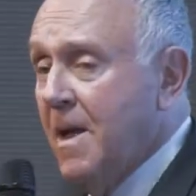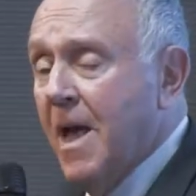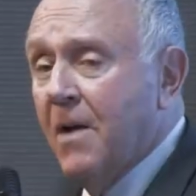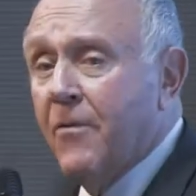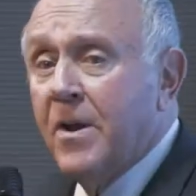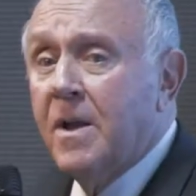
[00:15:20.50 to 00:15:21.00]

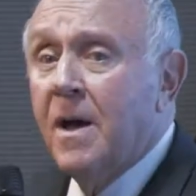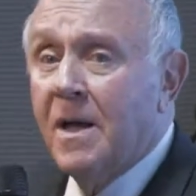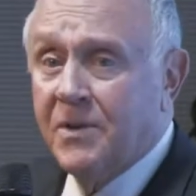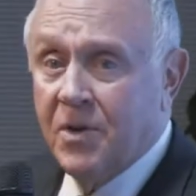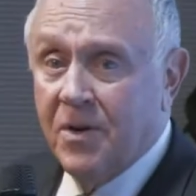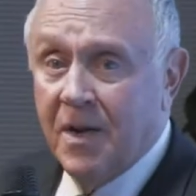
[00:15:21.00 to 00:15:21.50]
Every
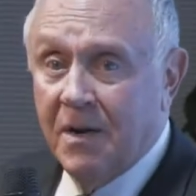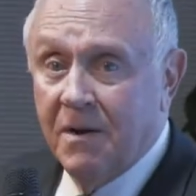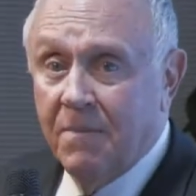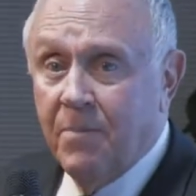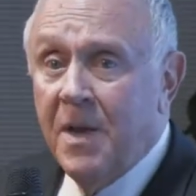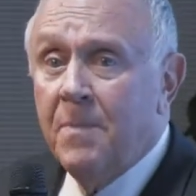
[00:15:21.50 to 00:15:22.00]
continent,
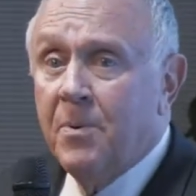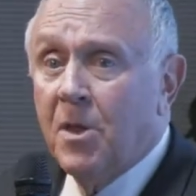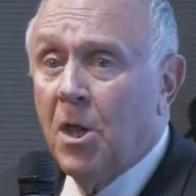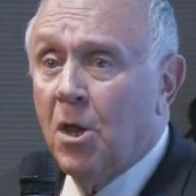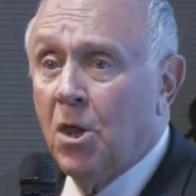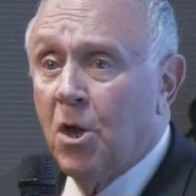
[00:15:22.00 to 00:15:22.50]

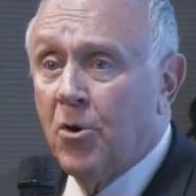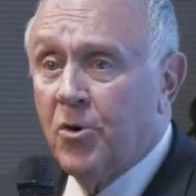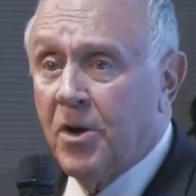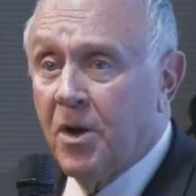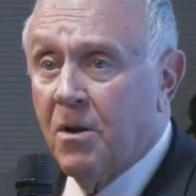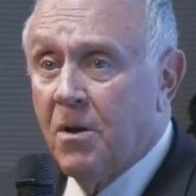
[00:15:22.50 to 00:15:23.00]
people are
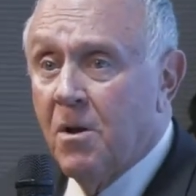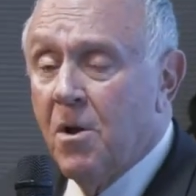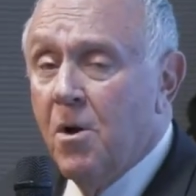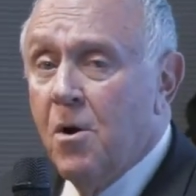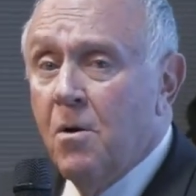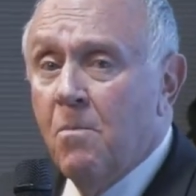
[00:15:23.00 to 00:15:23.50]
learning,
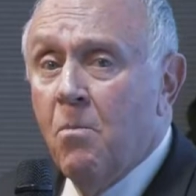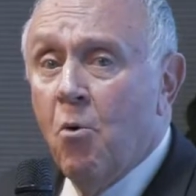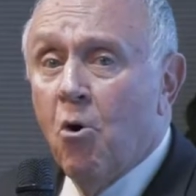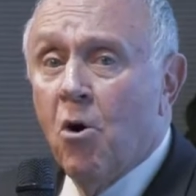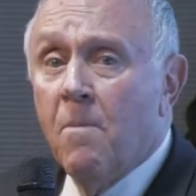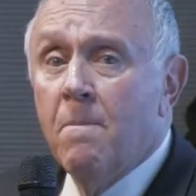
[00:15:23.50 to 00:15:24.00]

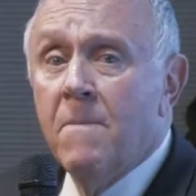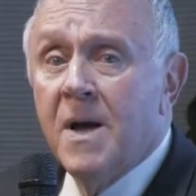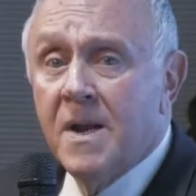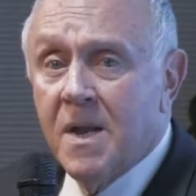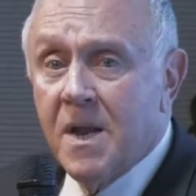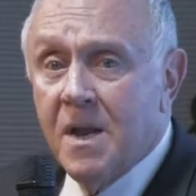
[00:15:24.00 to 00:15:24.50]
more
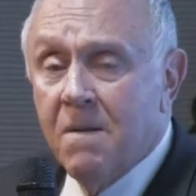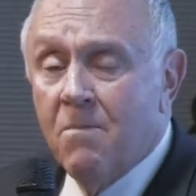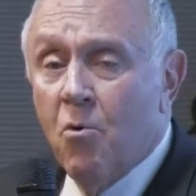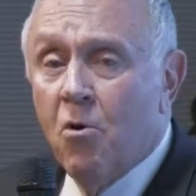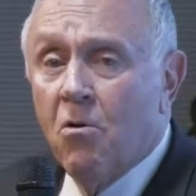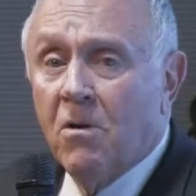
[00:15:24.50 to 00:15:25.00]
money,
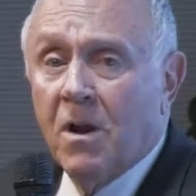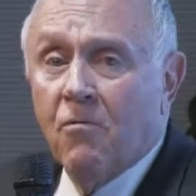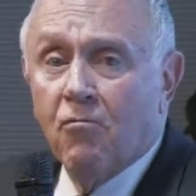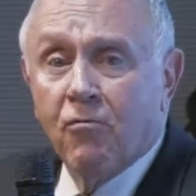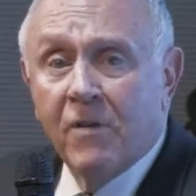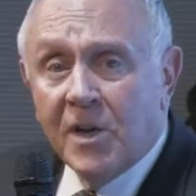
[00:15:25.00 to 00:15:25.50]
more
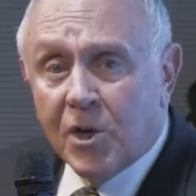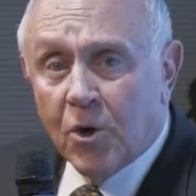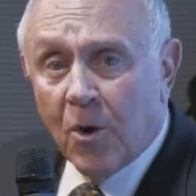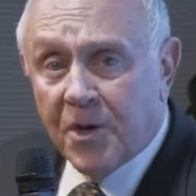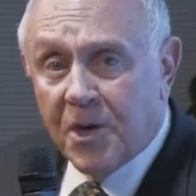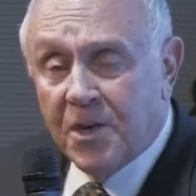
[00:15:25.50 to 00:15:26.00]

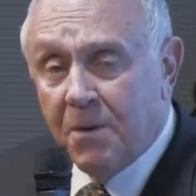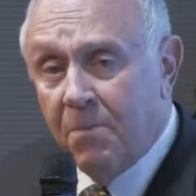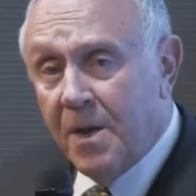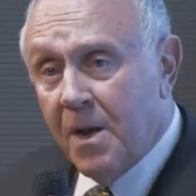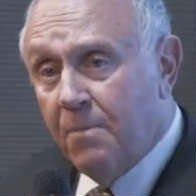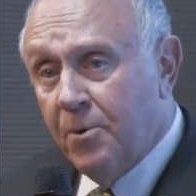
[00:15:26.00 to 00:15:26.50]
resources are
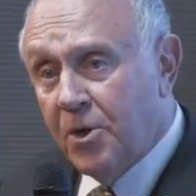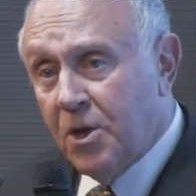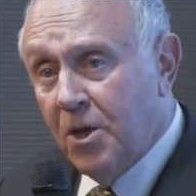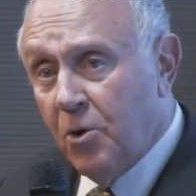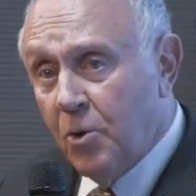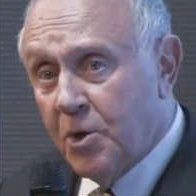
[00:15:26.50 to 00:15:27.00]
being put to
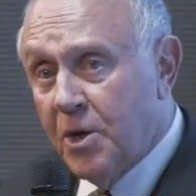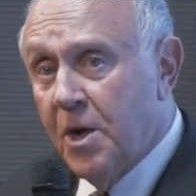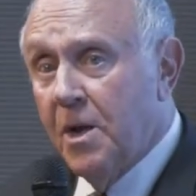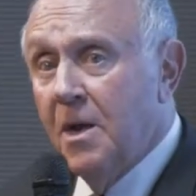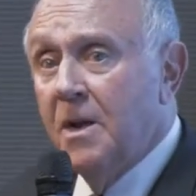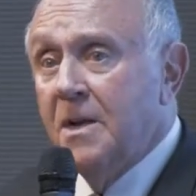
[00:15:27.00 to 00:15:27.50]
use
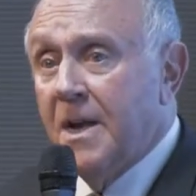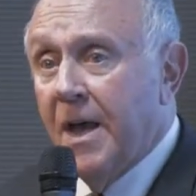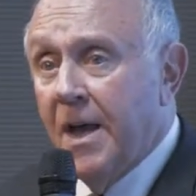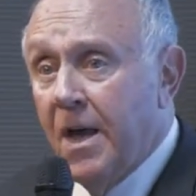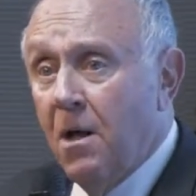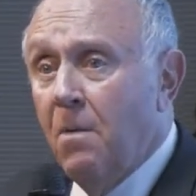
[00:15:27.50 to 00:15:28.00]
to
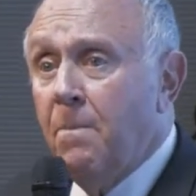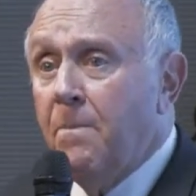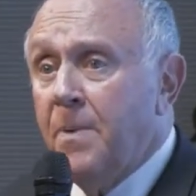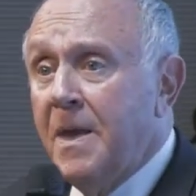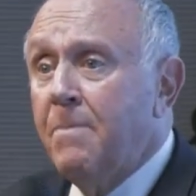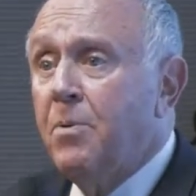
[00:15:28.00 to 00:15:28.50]
help
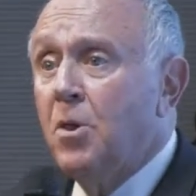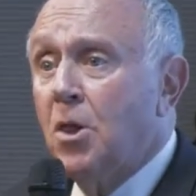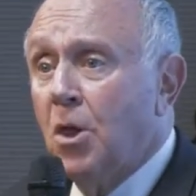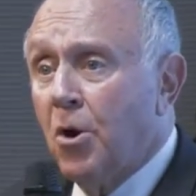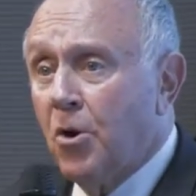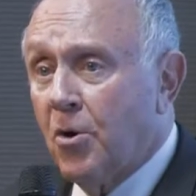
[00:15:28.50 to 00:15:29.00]

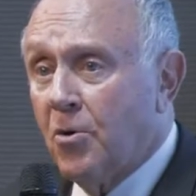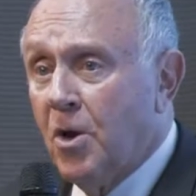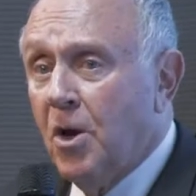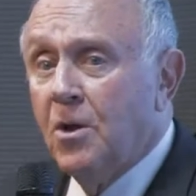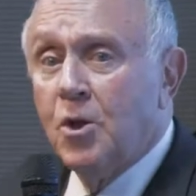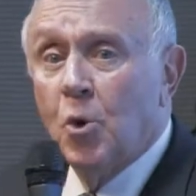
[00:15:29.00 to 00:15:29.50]
people learn,
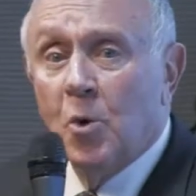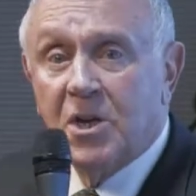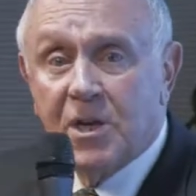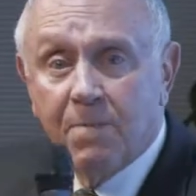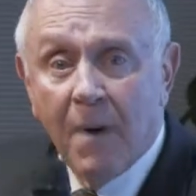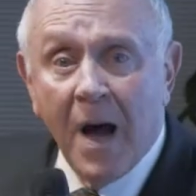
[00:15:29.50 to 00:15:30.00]
to
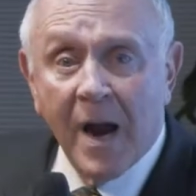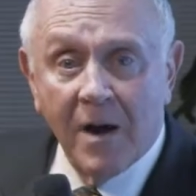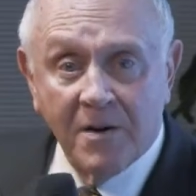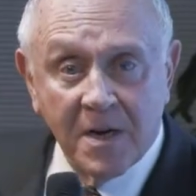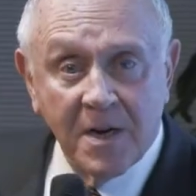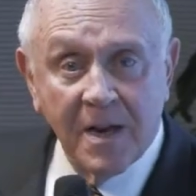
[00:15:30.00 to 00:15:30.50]

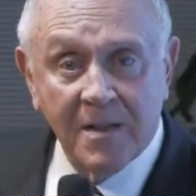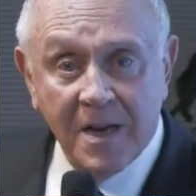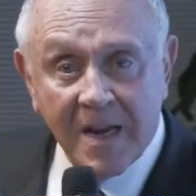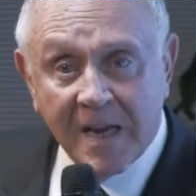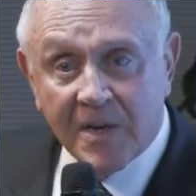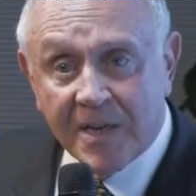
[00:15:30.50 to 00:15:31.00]
aspire to take the
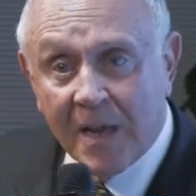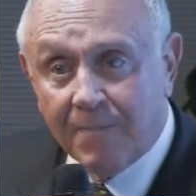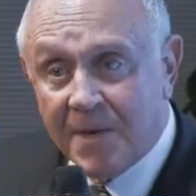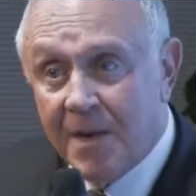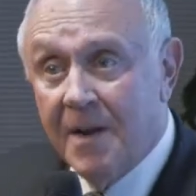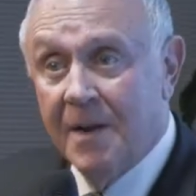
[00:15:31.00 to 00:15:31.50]
next
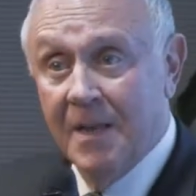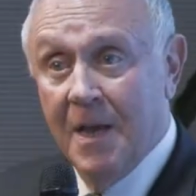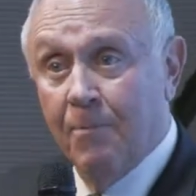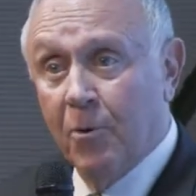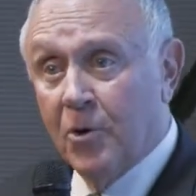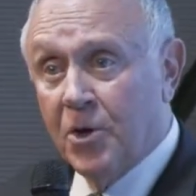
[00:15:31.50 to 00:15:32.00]
steps in
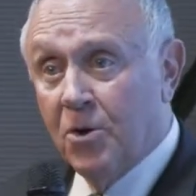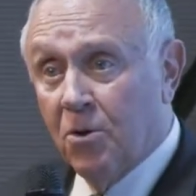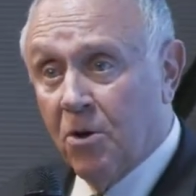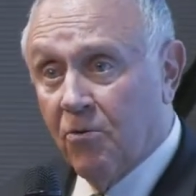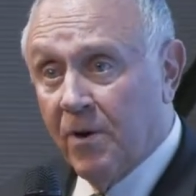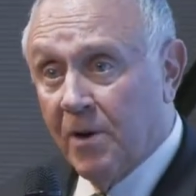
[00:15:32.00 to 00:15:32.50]
their personal
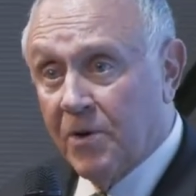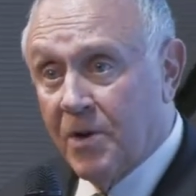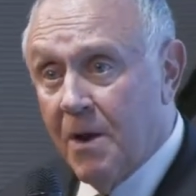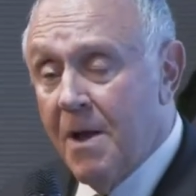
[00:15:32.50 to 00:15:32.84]
careers.